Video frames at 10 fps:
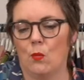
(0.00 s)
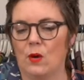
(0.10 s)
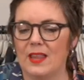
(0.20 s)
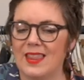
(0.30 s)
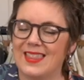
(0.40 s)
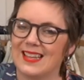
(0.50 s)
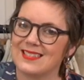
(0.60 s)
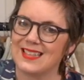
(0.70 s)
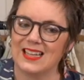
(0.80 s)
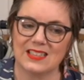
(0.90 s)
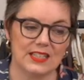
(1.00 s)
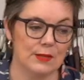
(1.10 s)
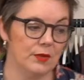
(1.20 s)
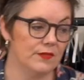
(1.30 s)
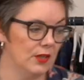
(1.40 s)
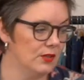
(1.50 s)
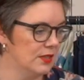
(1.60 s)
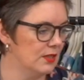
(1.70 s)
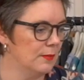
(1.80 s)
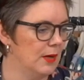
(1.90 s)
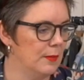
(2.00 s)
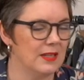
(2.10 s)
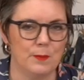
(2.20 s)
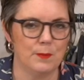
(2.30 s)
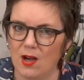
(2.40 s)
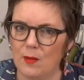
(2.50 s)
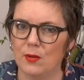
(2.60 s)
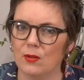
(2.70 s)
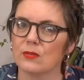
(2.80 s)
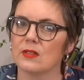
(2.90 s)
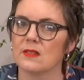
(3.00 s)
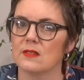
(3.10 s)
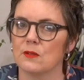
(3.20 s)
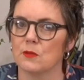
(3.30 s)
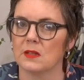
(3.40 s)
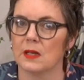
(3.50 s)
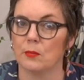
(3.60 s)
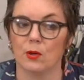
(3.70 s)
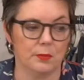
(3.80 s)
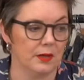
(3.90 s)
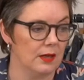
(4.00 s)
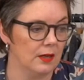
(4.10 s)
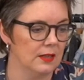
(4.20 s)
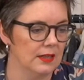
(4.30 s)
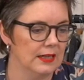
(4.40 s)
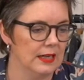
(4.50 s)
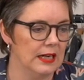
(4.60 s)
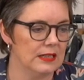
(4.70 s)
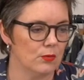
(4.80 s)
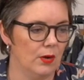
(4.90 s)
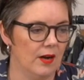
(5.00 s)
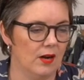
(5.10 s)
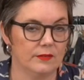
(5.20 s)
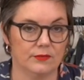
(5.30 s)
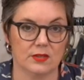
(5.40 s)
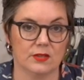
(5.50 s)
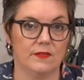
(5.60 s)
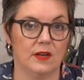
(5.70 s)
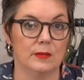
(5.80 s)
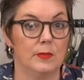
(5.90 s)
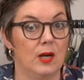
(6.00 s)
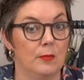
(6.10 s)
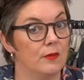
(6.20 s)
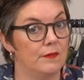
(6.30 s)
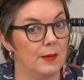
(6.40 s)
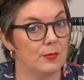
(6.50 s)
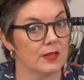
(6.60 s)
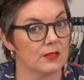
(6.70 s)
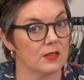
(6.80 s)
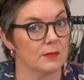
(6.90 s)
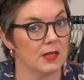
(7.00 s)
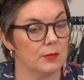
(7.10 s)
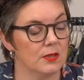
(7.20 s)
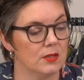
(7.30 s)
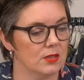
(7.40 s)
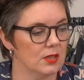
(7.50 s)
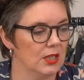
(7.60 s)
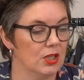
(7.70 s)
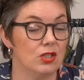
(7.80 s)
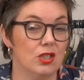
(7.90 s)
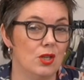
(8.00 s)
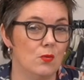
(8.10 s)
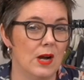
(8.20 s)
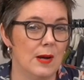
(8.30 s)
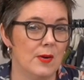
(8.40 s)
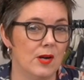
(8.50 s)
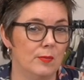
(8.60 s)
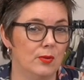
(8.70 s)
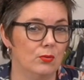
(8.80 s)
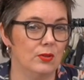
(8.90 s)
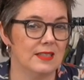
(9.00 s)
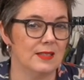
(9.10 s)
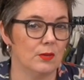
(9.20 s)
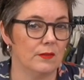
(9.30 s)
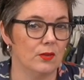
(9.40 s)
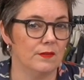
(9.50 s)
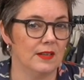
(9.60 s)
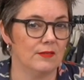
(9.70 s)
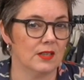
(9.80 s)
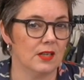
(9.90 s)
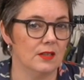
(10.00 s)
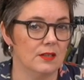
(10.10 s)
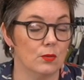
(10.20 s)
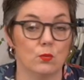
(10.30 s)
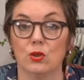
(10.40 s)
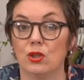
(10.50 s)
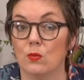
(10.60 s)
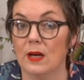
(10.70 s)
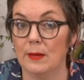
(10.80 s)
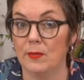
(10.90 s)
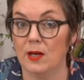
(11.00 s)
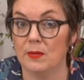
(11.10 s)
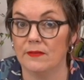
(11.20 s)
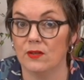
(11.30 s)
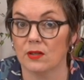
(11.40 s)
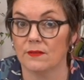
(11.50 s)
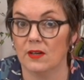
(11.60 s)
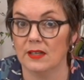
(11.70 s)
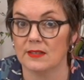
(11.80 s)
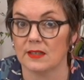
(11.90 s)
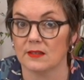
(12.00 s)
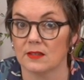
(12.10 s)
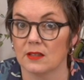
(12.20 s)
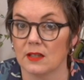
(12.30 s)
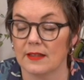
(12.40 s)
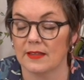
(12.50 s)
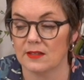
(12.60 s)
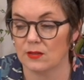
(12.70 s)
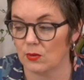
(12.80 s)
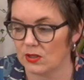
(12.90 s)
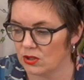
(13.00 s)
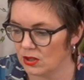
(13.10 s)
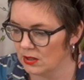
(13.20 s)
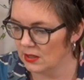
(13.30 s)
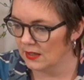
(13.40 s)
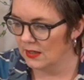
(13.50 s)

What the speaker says: One of the things, actually, we've noticed at the moment is purple doesn't seem to be that popular. It's quite hard for us to find purple fabrics at the moment. Do you wear purple? Is it one of your favourite colours? Would you wear purple if you could find it? That's a question.